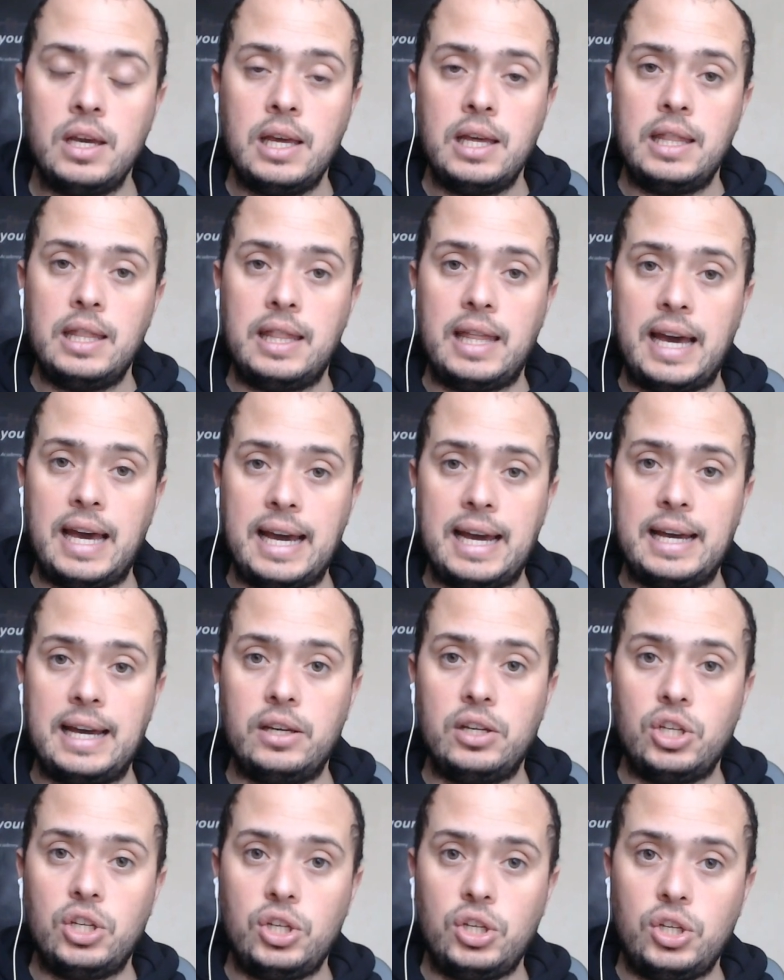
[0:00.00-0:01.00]
that
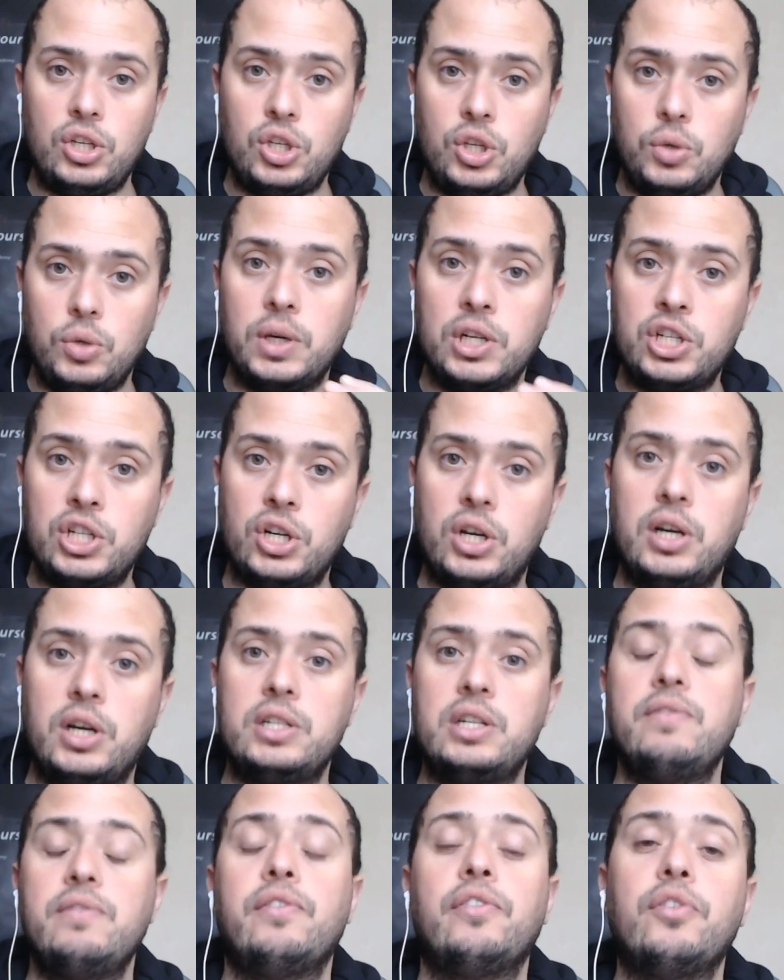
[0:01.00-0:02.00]
you are
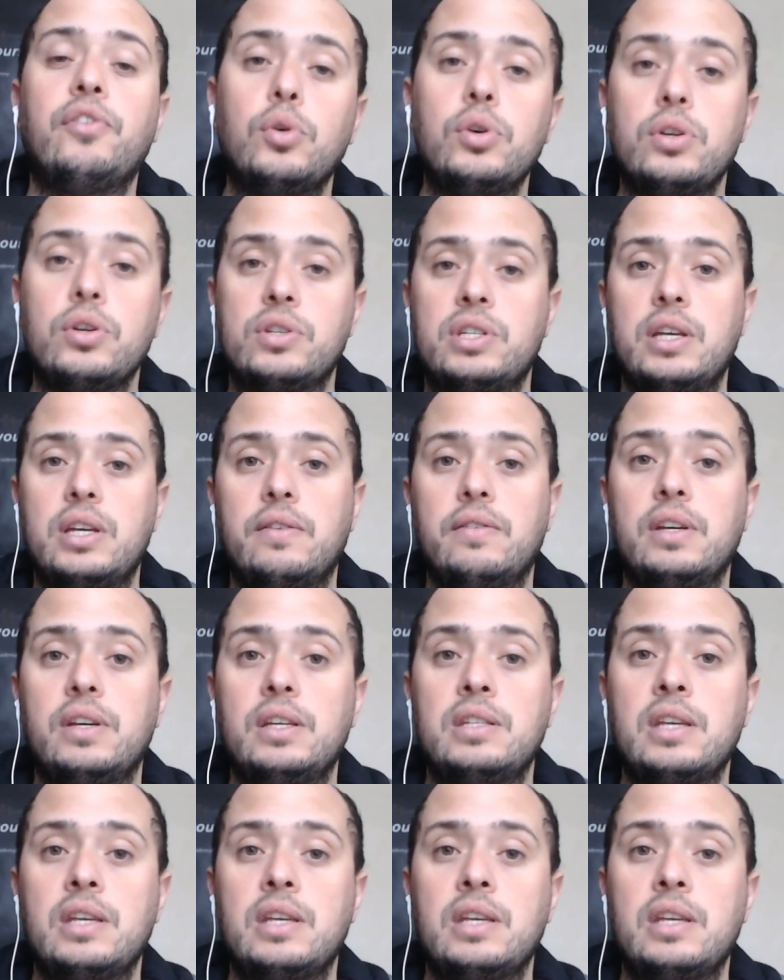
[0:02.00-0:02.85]
charging for your service.